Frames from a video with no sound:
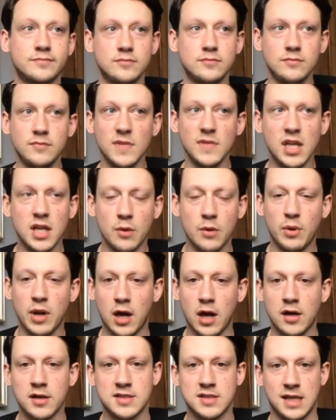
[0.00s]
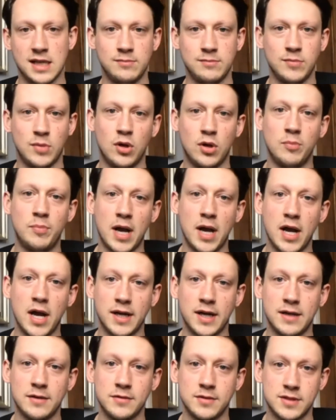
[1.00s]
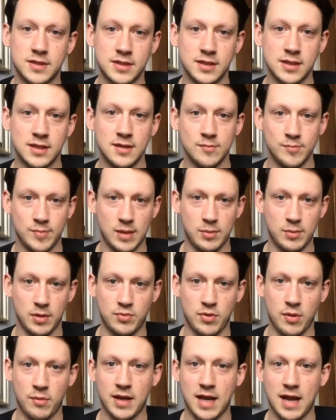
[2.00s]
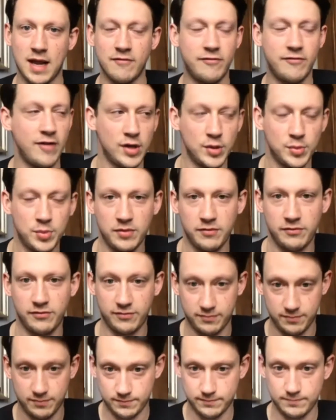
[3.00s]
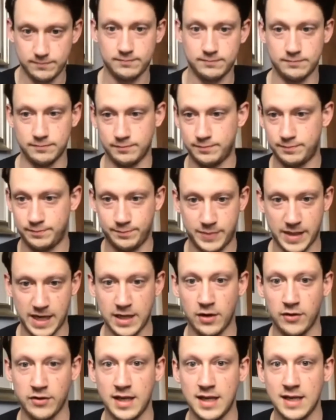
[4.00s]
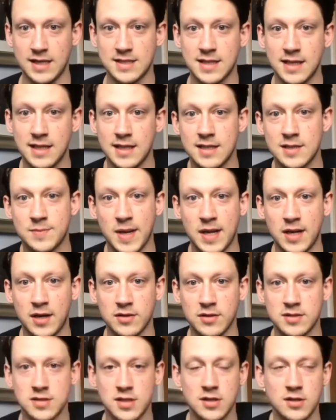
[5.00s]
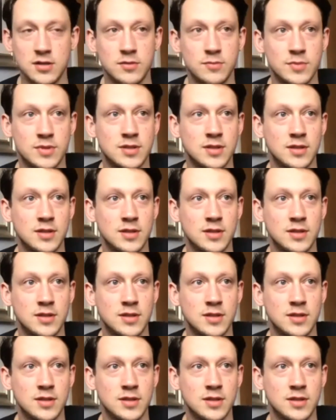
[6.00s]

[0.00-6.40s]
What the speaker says: we are seeing more burnout. People are probably getting fed up of being on these things, being on Zooms.